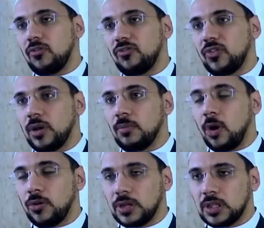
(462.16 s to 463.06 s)
of
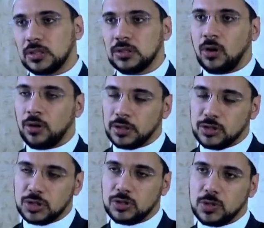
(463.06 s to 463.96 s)
Moroccan
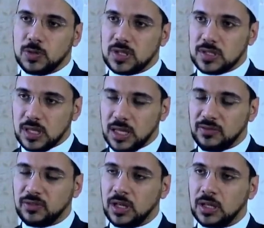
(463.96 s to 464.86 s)
origin. She was a
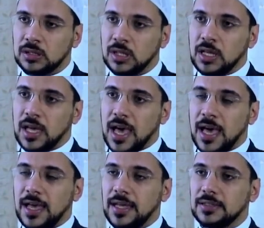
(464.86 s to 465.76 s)
slave girl
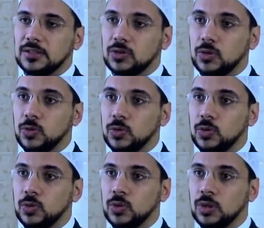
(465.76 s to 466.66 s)
and
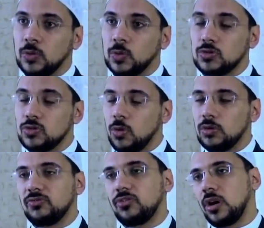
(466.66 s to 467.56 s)
who was
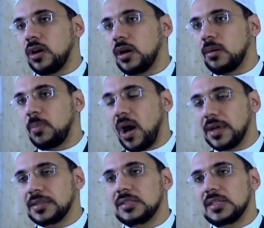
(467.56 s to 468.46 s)
known for her
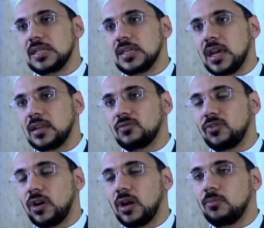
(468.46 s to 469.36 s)
piety and
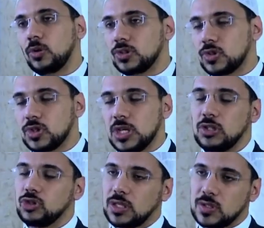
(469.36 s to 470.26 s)
for her modesty
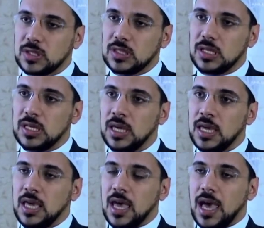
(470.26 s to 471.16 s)
and chastity.
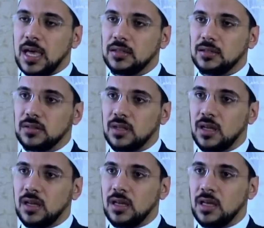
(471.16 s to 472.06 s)
And
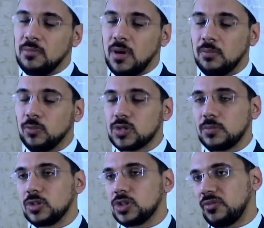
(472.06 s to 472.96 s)
Imam Musa
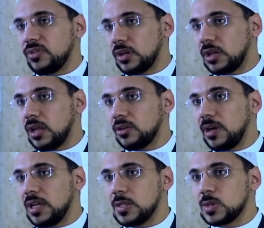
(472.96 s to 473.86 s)
ibn Ja'far al-Kadhim
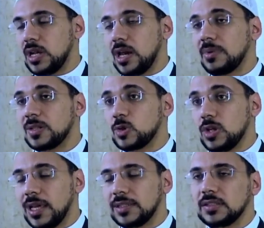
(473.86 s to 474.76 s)
alayhi salam had
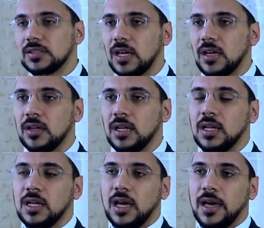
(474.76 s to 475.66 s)
selected her,
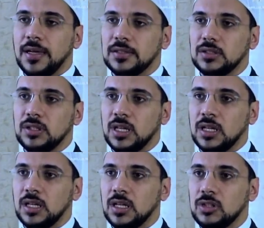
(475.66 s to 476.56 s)
and
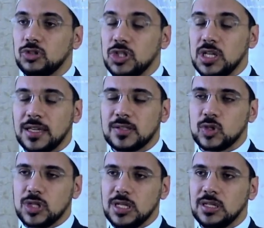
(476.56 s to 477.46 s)
she had
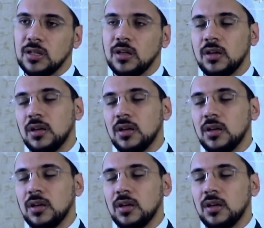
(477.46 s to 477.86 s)
seen